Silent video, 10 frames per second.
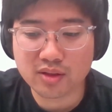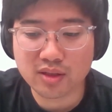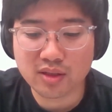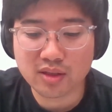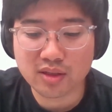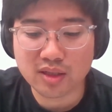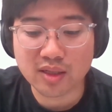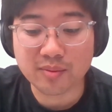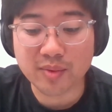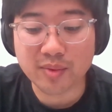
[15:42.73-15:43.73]

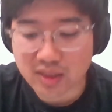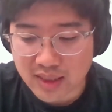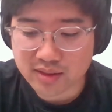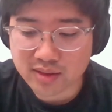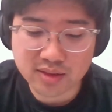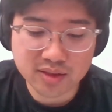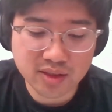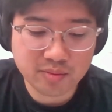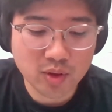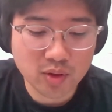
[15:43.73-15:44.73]
in classical
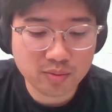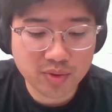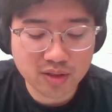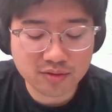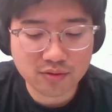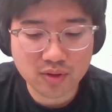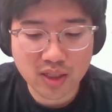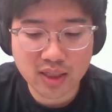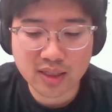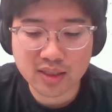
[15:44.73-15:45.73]
Gazebo,
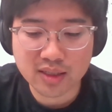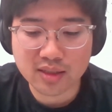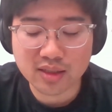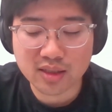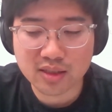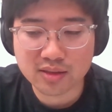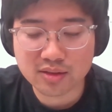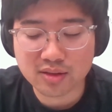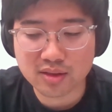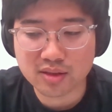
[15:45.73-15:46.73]
PX4 had
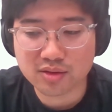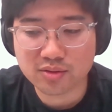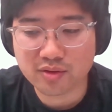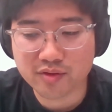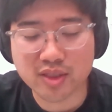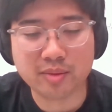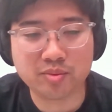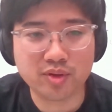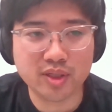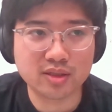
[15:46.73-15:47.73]
sort of a
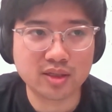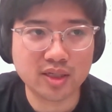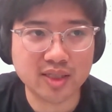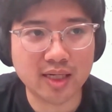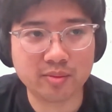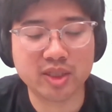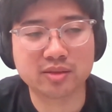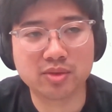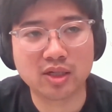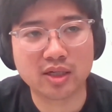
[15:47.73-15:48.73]
separate
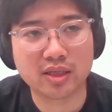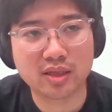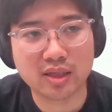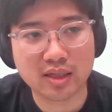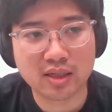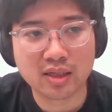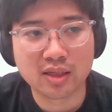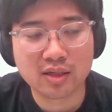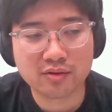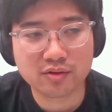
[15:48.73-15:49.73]
dynamics plugin
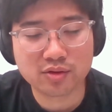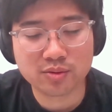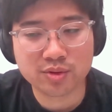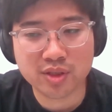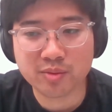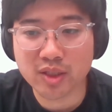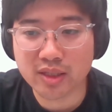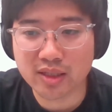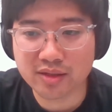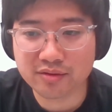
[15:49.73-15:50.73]
to
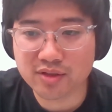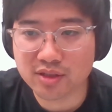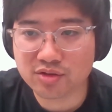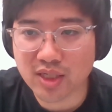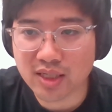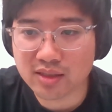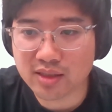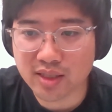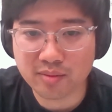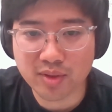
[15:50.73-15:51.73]
simulate lift and
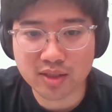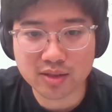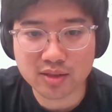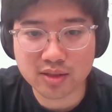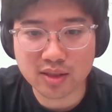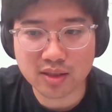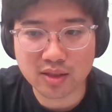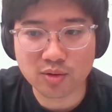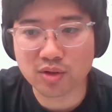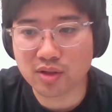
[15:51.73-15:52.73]
drag dynamics
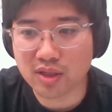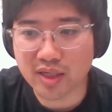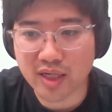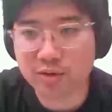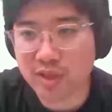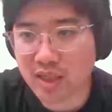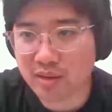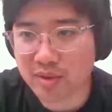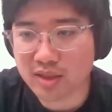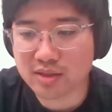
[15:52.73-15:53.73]
or
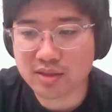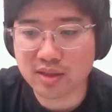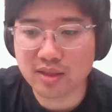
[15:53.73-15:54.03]
aerodynamics